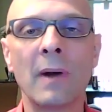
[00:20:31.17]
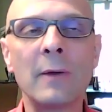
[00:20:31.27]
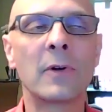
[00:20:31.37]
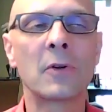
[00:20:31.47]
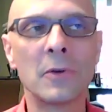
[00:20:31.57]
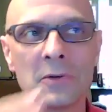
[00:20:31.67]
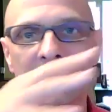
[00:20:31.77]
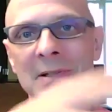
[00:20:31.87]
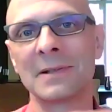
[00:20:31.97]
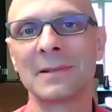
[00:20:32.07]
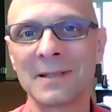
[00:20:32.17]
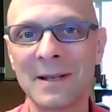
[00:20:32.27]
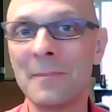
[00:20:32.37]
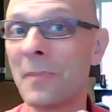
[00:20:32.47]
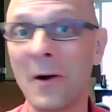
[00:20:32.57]
brain recruits
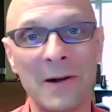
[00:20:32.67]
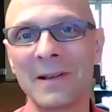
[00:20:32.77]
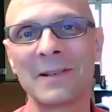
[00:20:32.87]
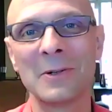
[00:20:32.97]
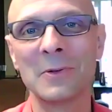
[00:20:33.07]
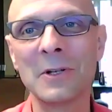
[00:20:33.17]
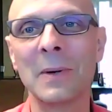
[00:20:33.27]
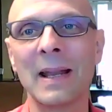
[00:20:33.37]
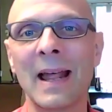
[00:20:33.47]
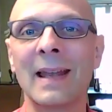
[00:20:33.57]
some part to do it.